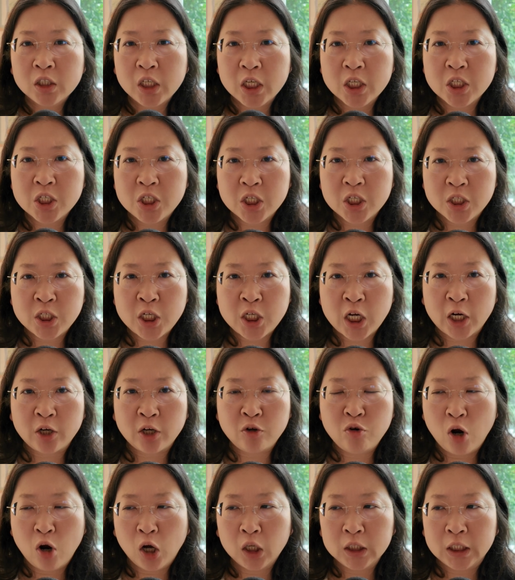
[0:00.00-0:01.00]
into
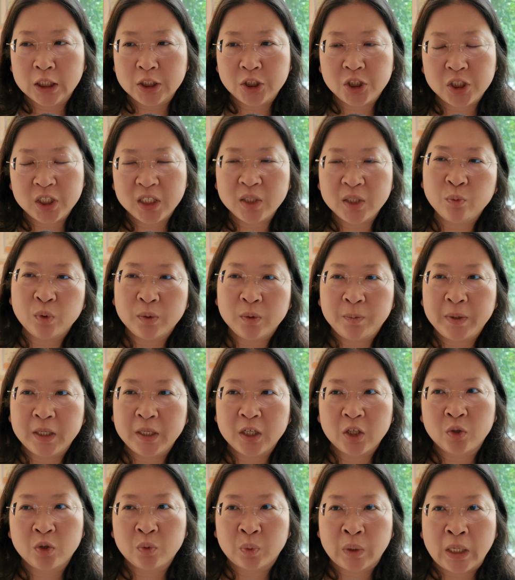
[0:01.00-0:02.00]
technology, would
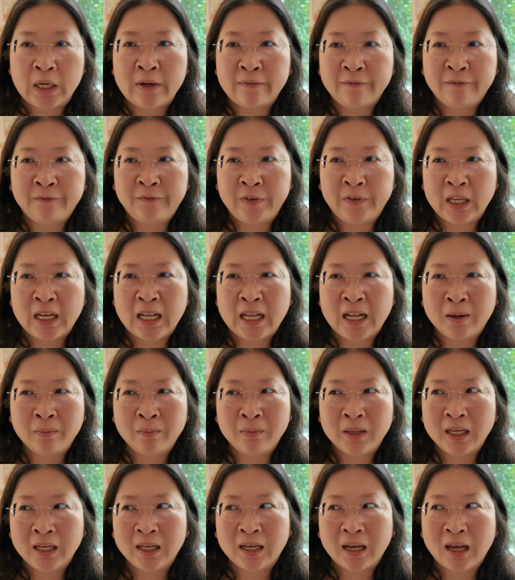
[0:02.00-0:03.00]
be a great fit. And
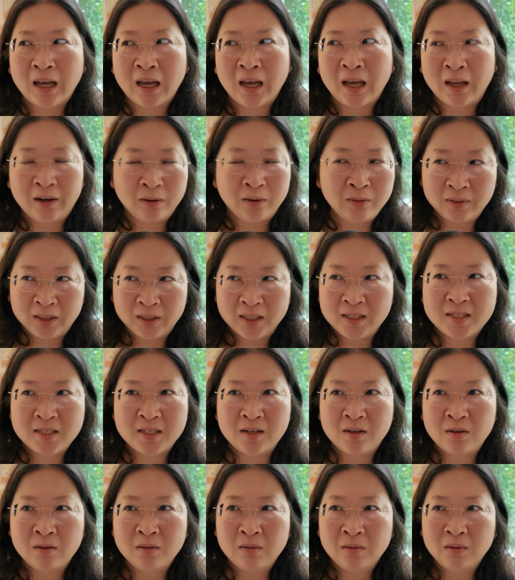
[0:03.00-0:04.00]
I'm like, I don't think
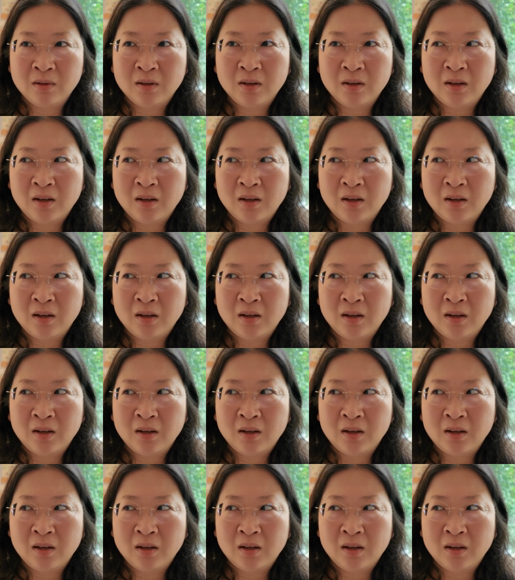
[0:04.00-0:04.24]
so.